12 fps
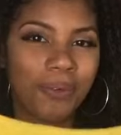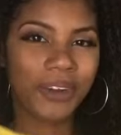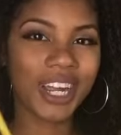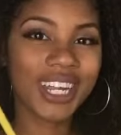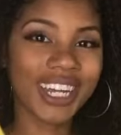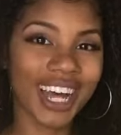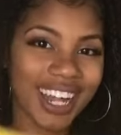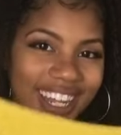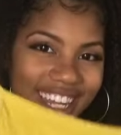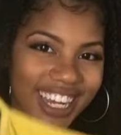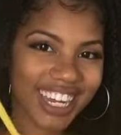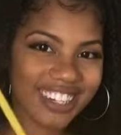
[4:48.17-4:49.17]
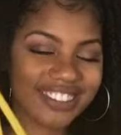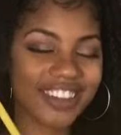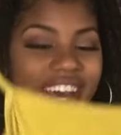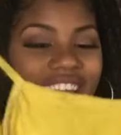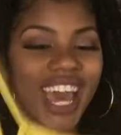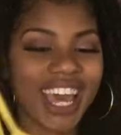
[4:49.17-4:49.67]
more color. So
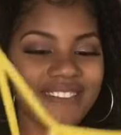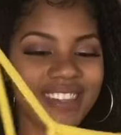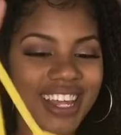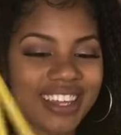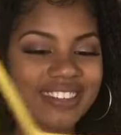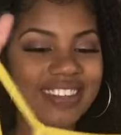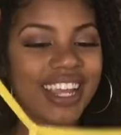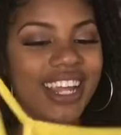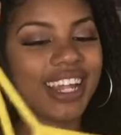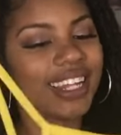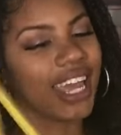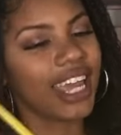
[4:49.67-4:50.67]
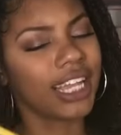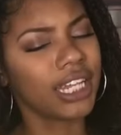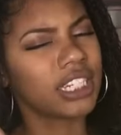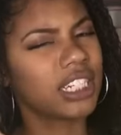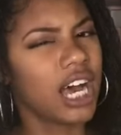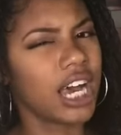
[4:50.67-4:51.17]
I have this like
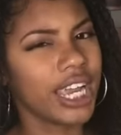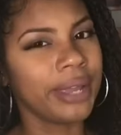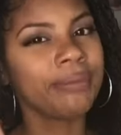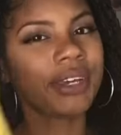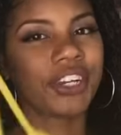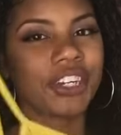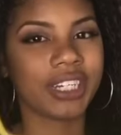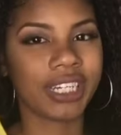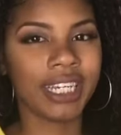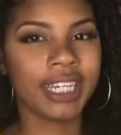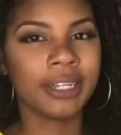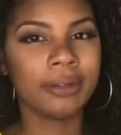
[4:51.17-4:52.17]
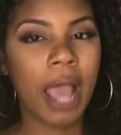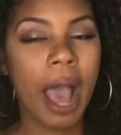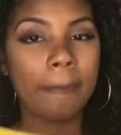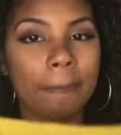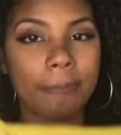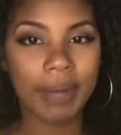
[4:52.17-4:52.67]
lime green
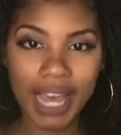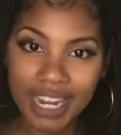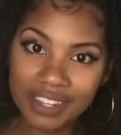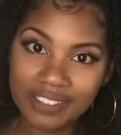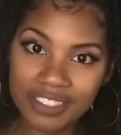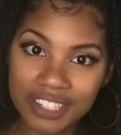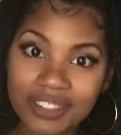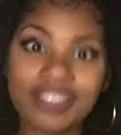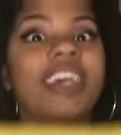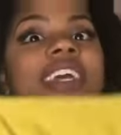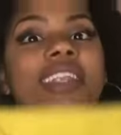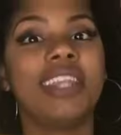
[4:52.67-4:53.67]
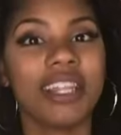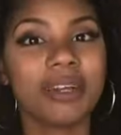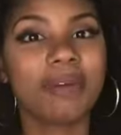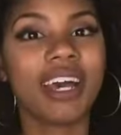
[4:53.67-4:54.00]
bodysuit, another